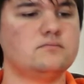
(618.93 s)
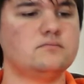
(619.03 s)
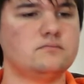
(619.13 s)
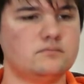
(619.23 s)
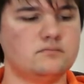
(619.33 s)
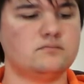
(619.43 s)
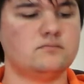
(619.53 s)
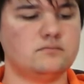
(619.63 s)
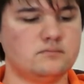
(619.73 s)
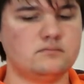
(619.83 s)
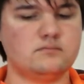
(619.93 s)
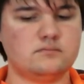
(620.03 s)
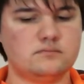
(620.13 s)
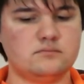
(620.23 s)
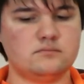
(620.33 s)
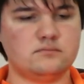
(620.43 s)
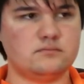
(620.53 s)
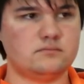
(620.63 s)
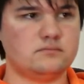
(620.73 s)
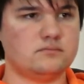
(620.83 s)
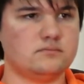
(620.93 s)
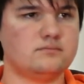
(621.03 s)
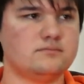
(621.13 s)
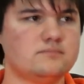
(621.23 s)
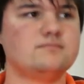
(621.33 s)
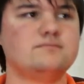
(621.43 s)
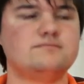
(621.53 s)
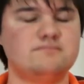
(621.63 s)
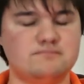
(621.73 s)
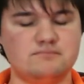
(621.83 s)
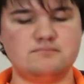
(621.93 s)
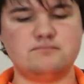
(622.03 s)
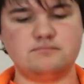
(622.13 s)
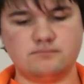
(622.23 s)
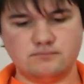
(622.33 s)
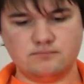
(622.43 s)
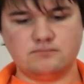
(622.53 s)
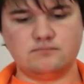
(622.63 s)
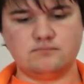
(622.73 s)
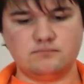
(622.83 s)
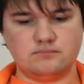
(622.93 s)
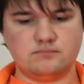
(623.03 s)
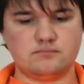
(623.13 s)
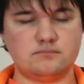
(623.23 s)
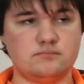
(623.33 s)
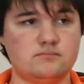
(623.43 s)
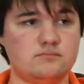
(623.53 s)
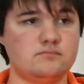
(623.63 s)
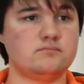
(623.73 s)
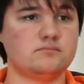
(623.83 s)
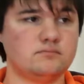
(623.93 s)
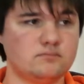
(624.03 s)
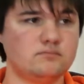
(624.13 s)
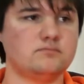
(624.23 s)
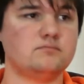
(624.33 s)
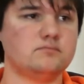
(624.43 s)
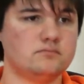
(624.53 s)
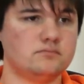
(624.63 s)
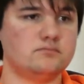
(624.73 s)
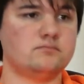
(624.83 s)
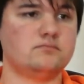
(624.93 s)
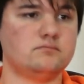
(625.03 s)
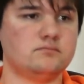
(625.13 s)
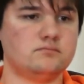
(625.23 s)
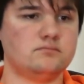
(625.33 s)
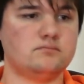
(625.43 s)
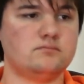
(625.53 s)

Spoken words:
[no speech]